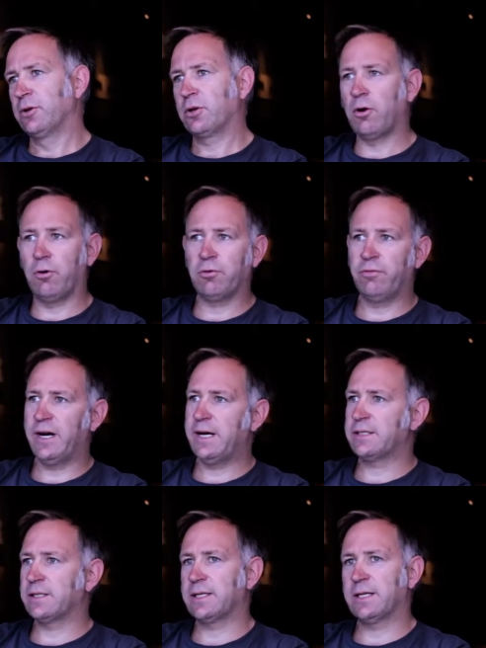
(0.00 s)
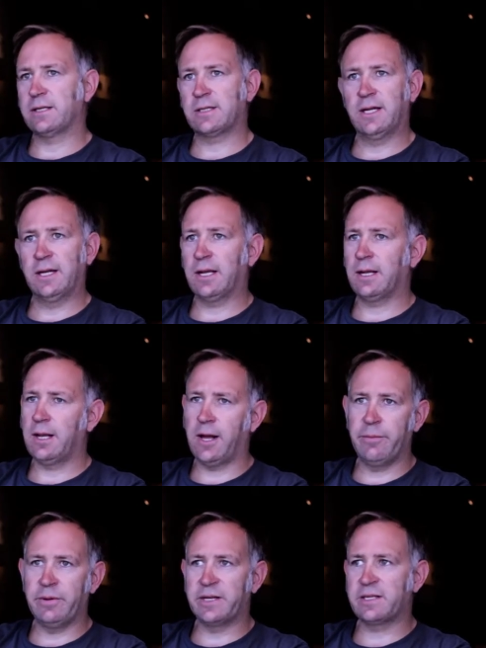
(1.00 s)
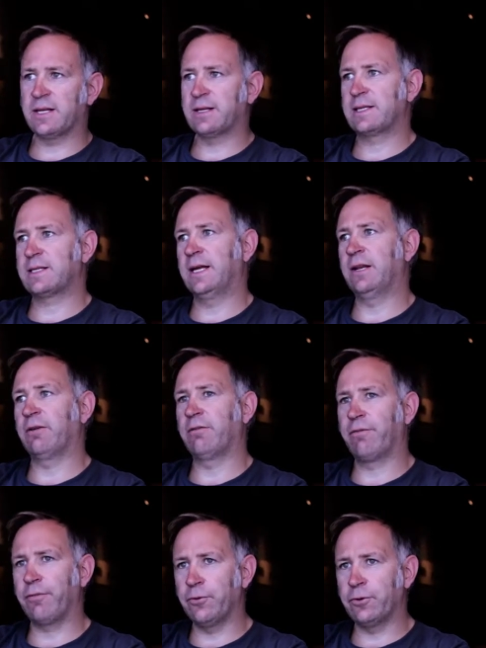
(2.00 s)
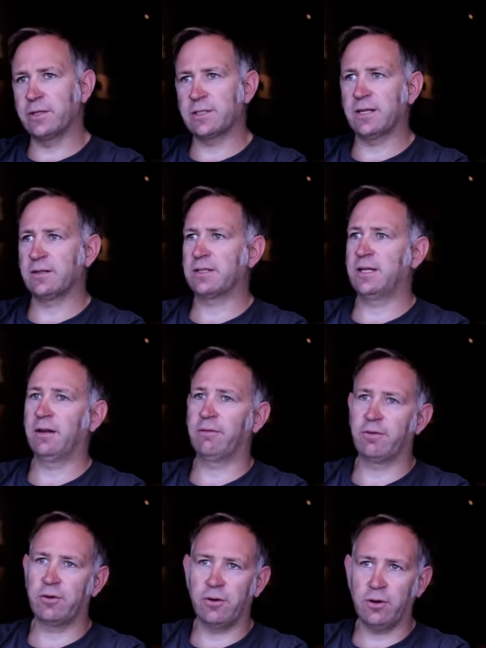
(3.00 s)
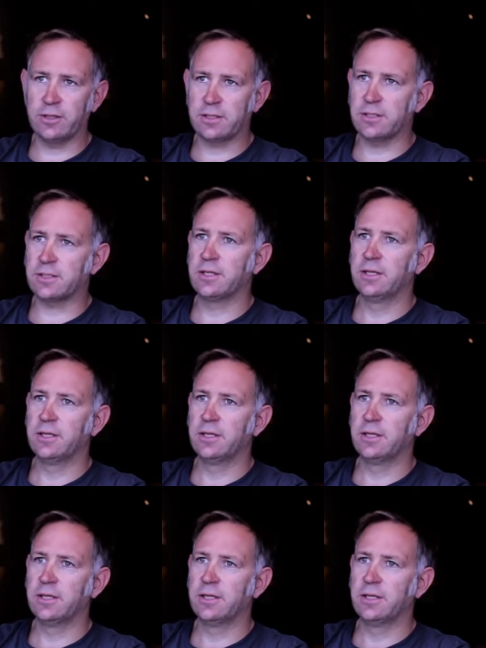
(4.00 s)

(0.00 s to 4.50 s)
cultivars, it's understanding climate, it's understanding fruit, it's understanding phenolics.